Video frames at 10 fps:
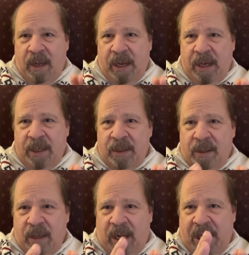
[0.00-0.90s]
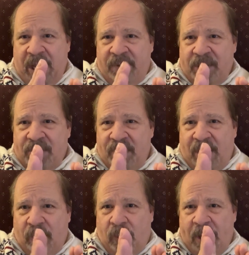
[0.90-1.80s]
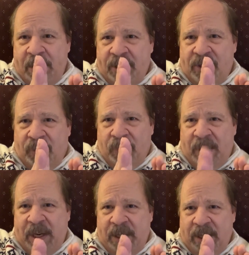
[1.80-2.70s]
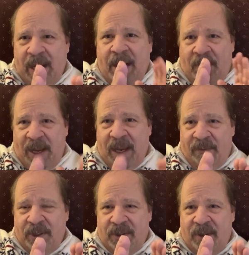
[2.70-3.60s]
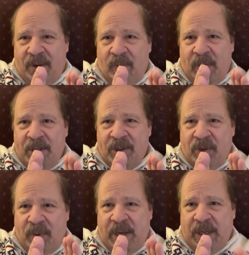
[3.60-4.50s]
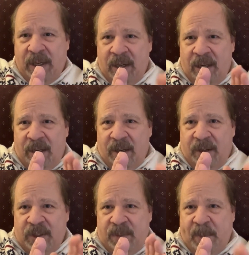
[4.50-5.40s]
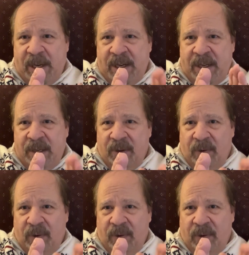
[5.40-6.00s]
and I have it so that when it's green, now I have it so that when it's green, it's beating